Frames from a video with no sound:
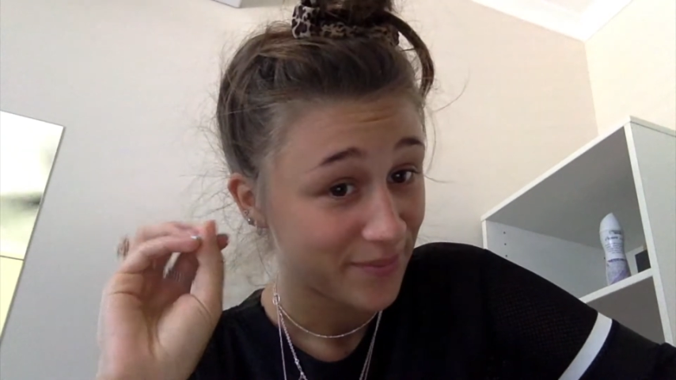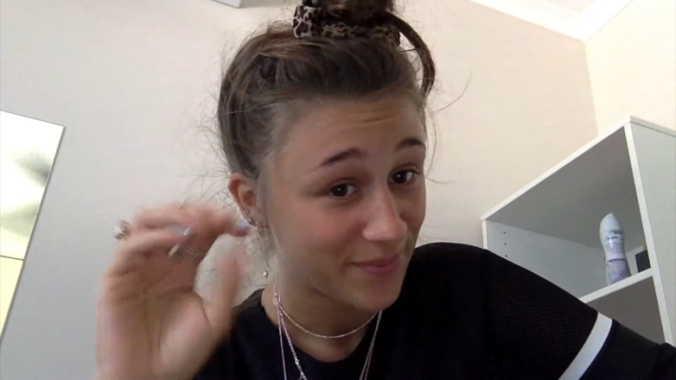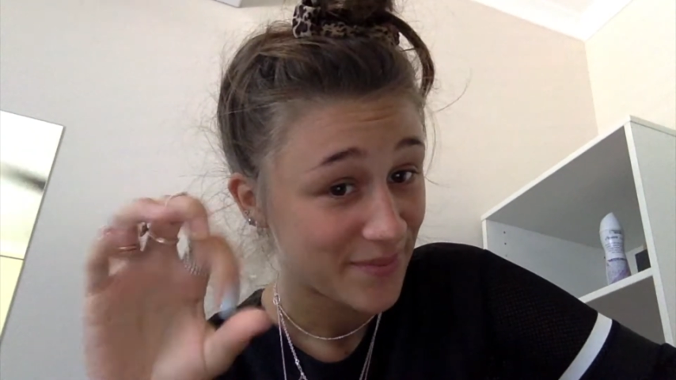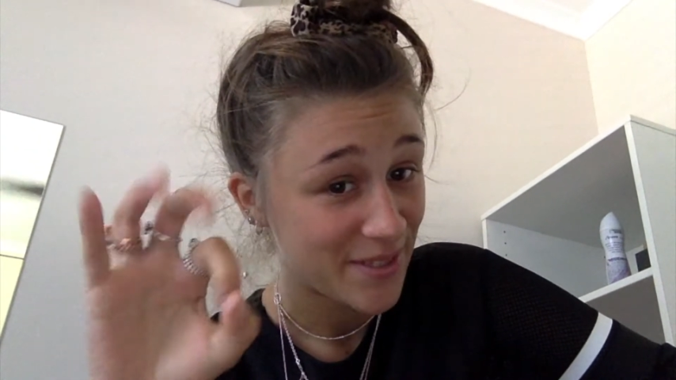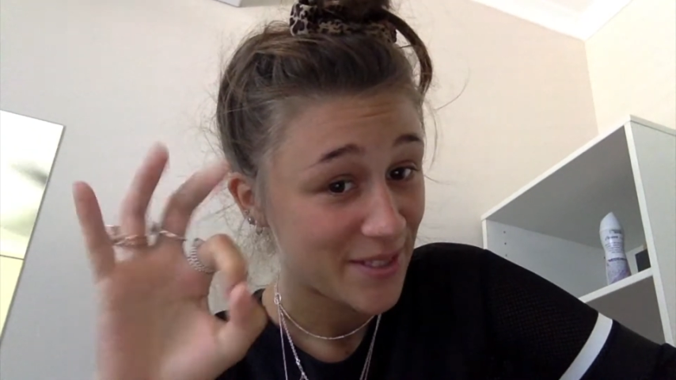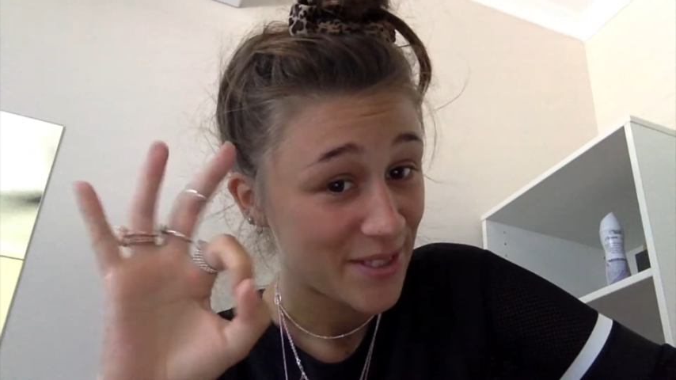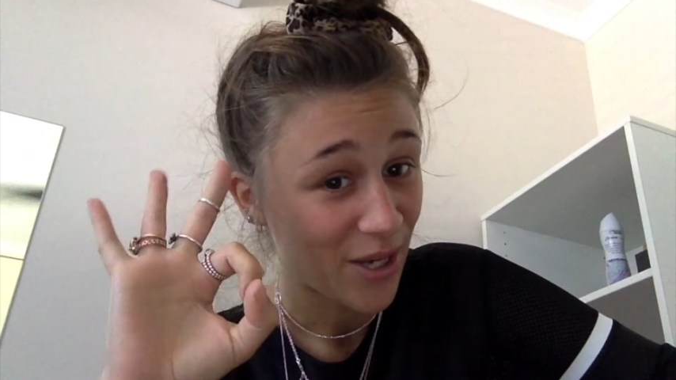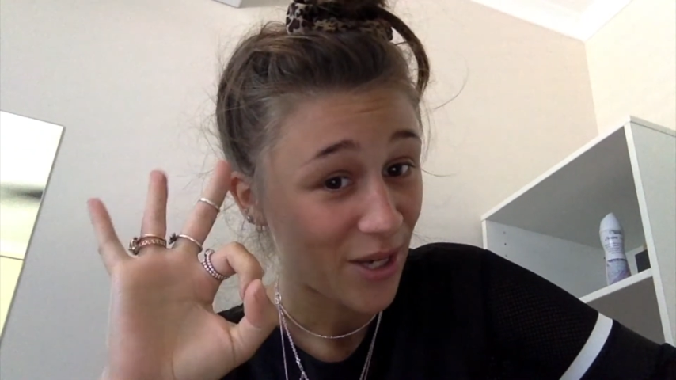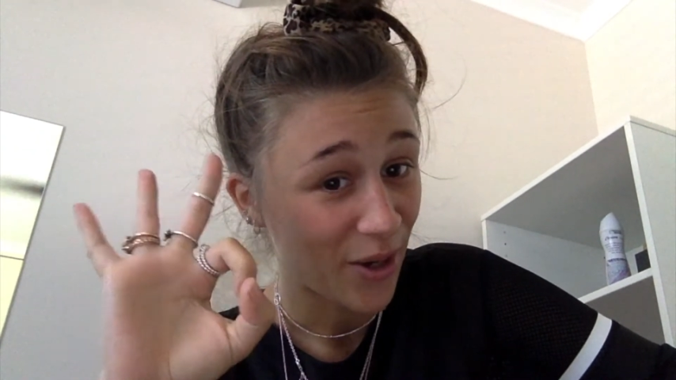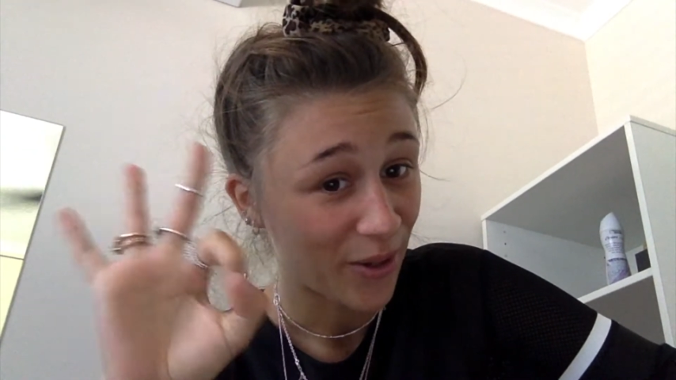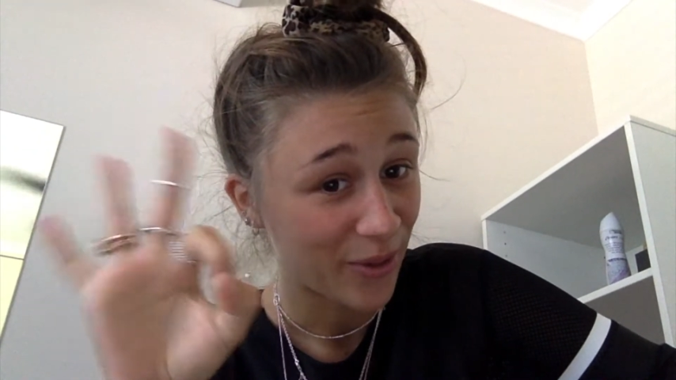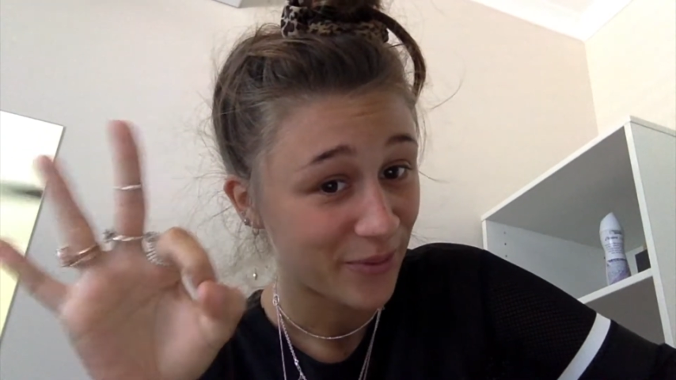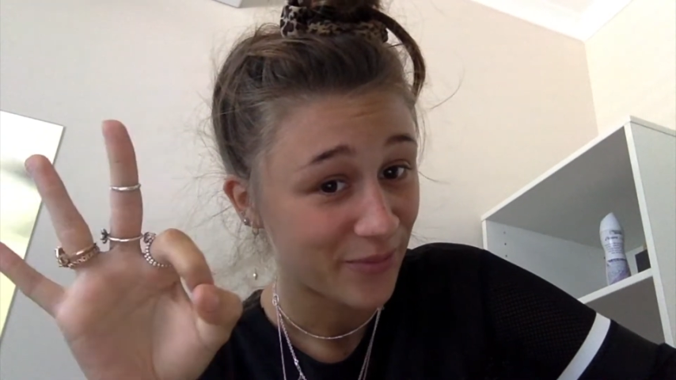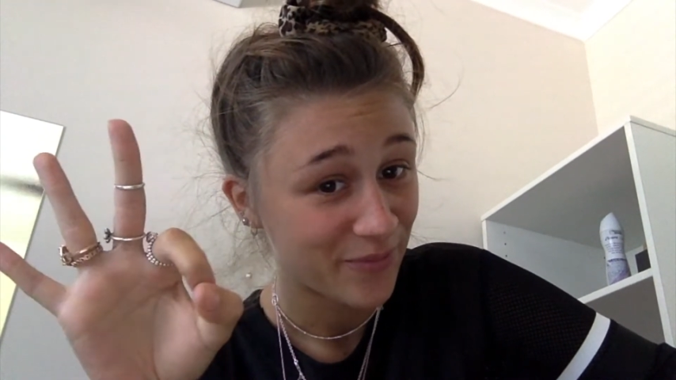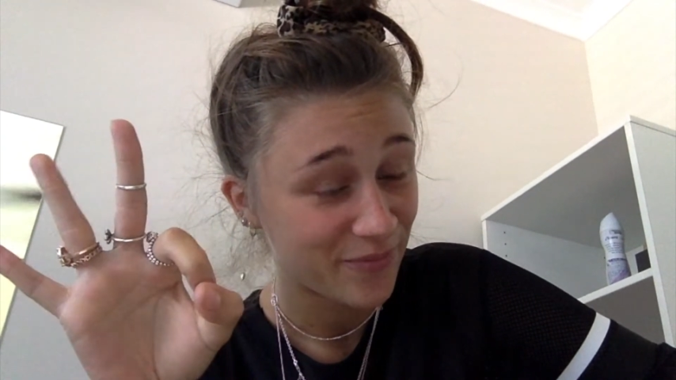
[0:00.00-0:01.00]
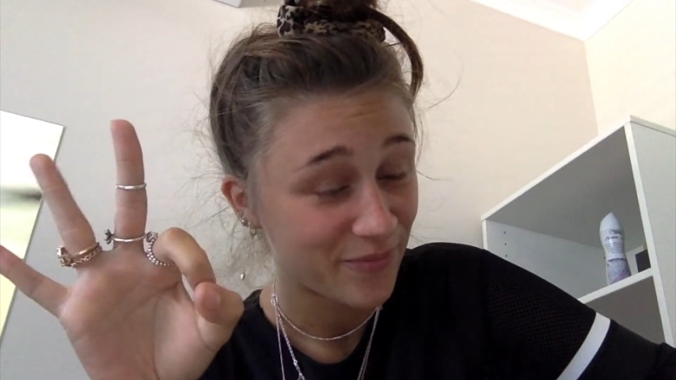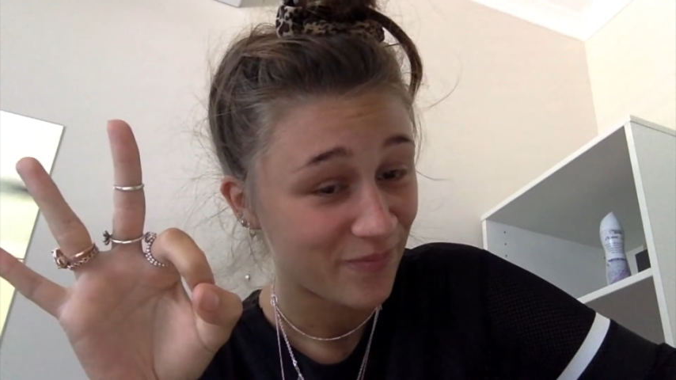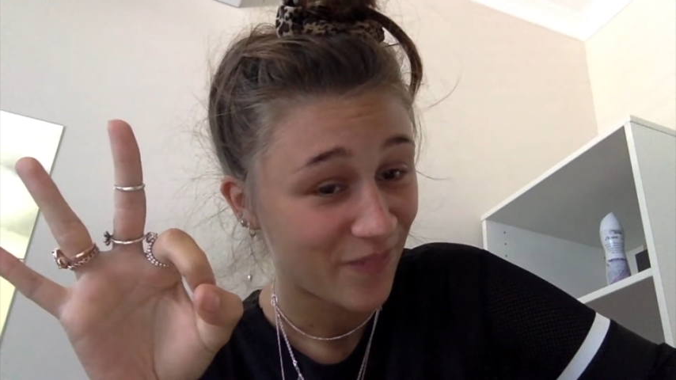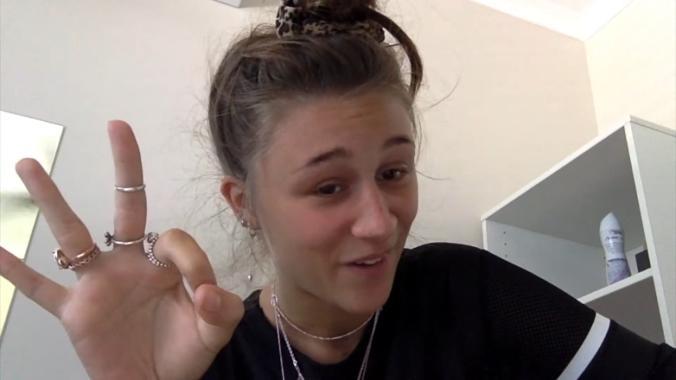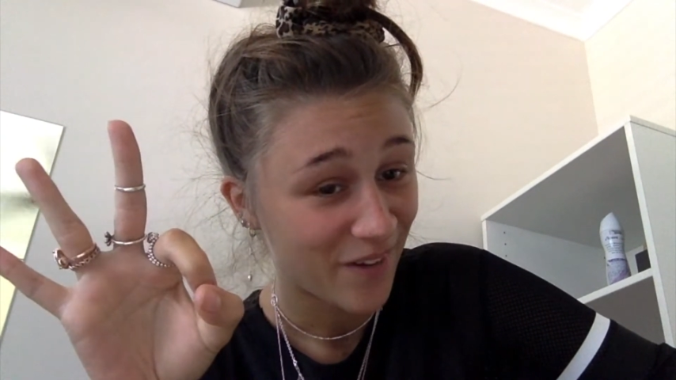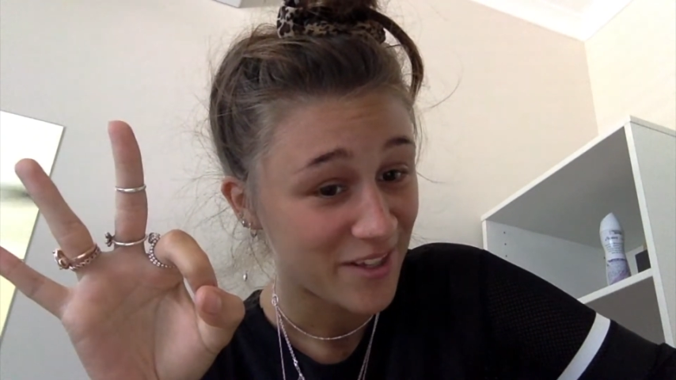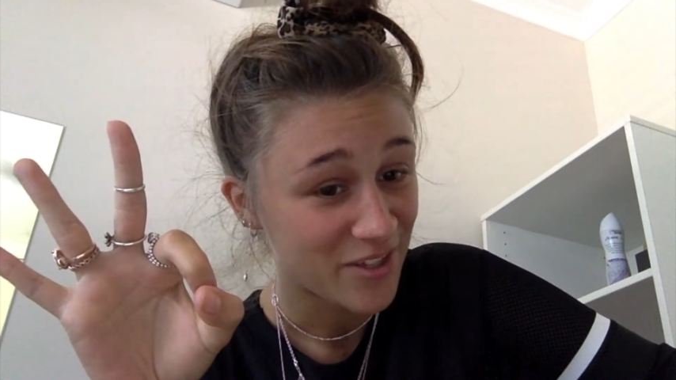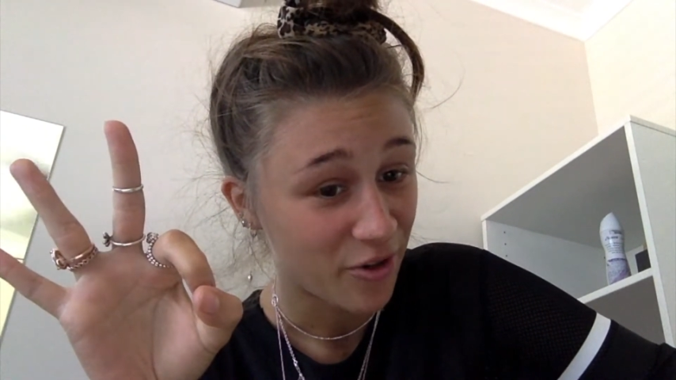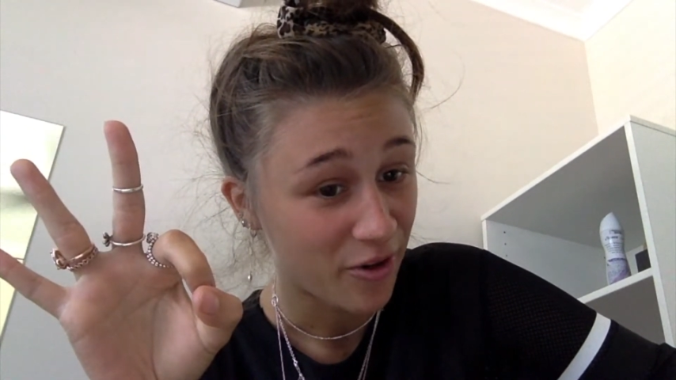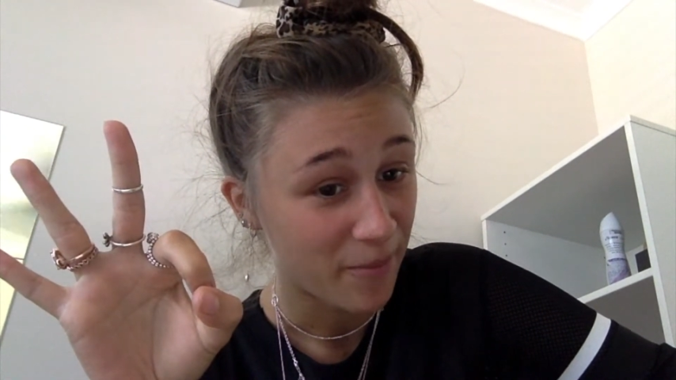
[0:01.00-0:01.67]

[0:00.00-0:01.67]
so very sorry